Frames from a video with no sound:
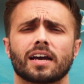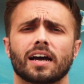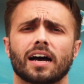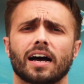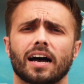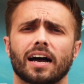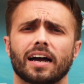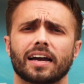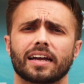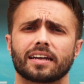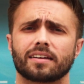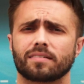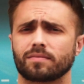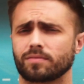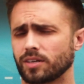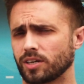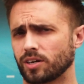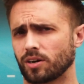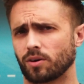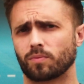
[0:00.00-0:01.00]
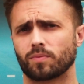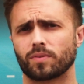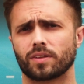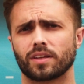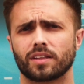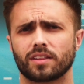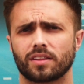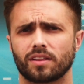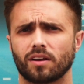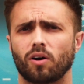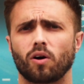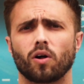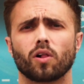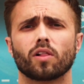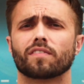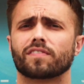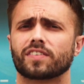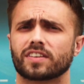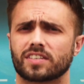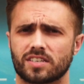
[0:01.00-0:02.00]

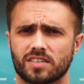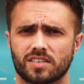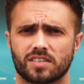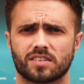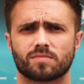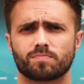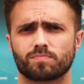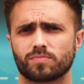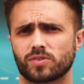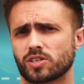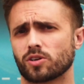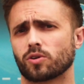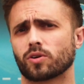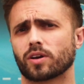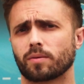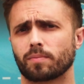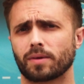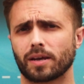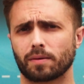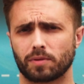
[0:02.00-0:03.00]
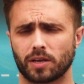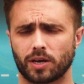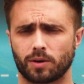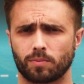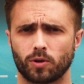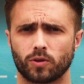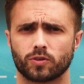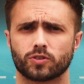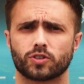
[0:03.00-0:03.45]
all of this is still going to be applicable.